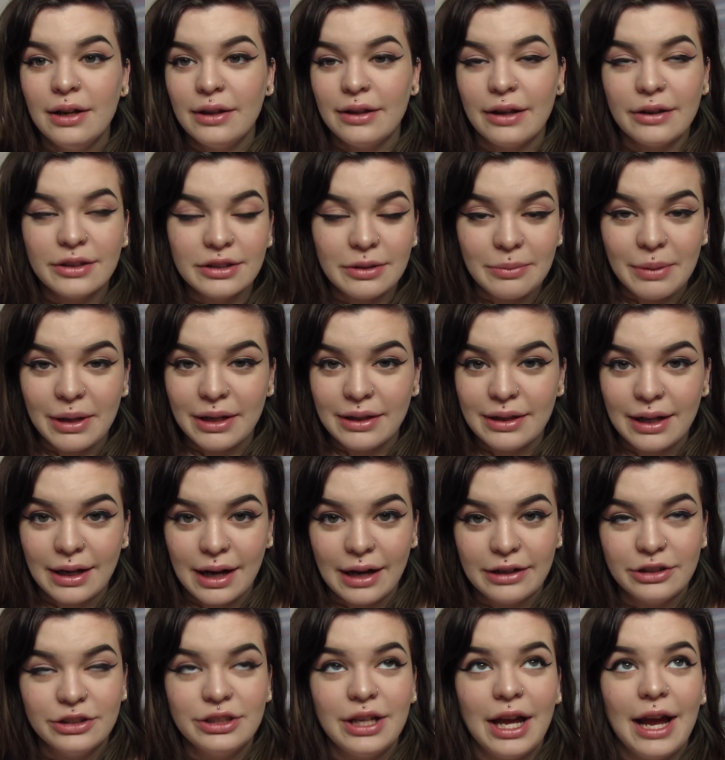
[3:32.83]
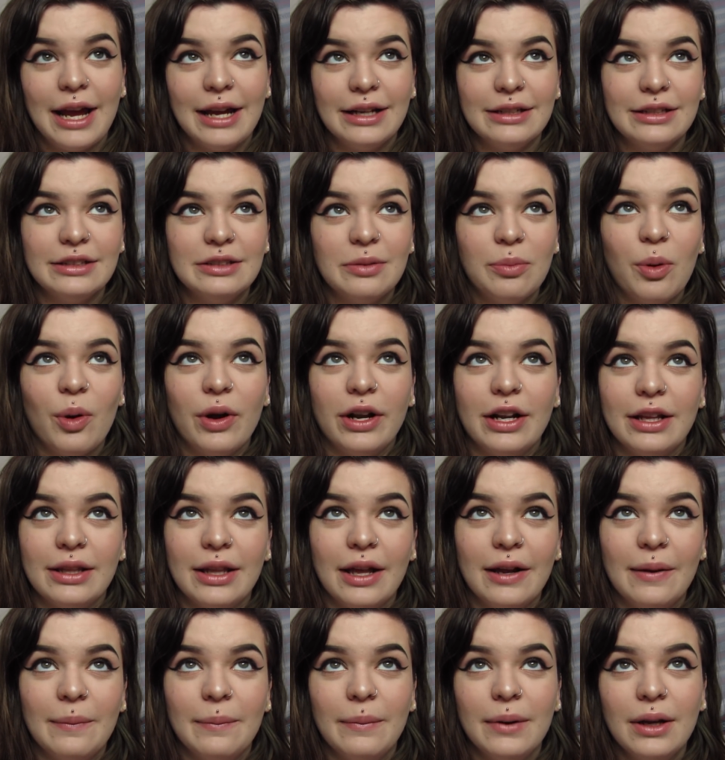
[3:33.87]
That was the main thing. I just hate disappointing
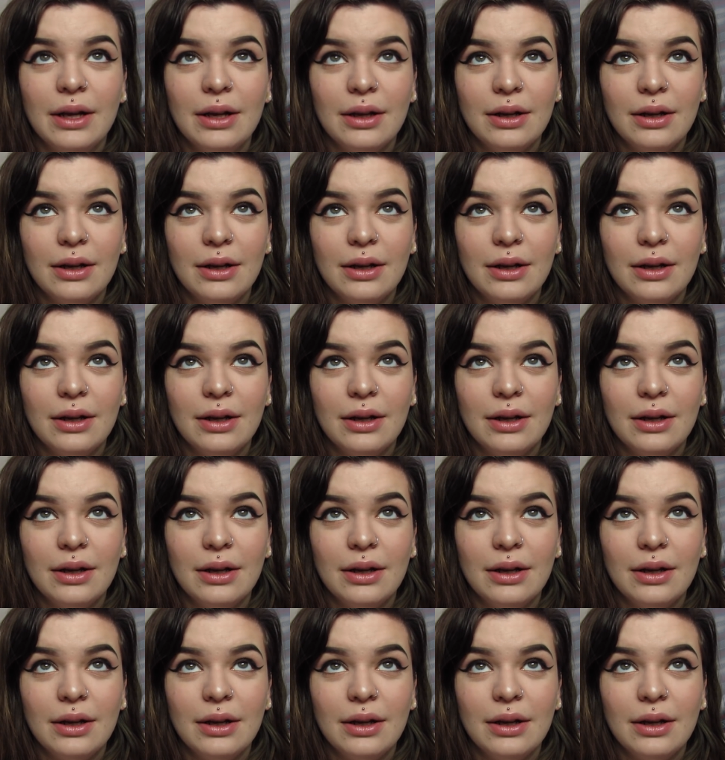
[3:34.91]
them,